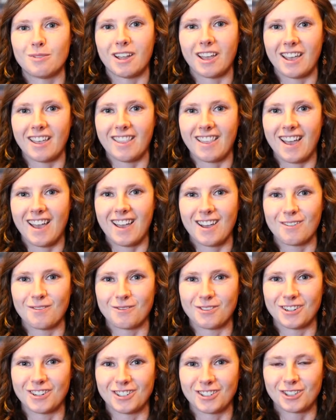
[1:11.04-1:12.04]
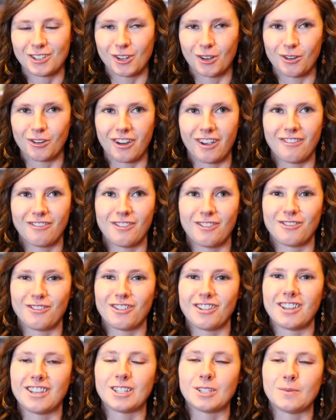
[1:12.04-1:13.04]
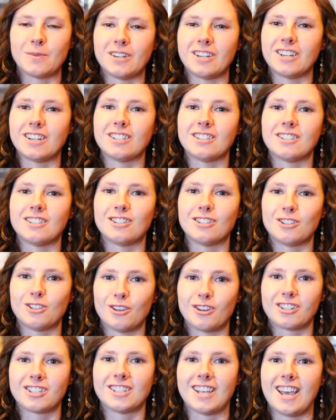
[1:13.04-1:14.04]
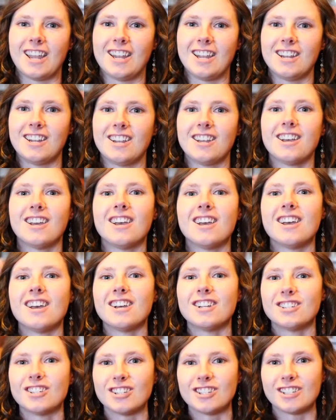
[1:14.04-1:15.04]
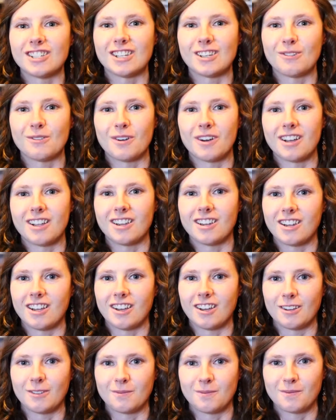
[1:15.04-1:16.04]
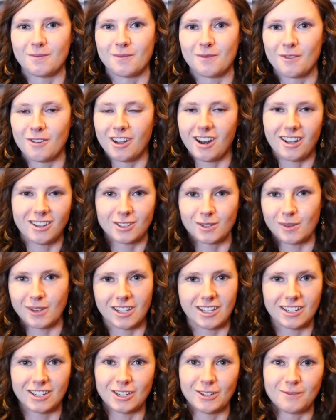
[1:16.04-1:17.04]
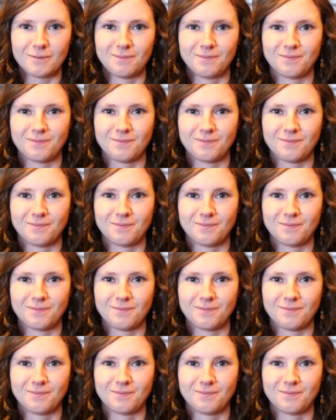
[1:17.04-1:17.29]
play in that, and we're so grateful for the experience and so excited to see what else we can do.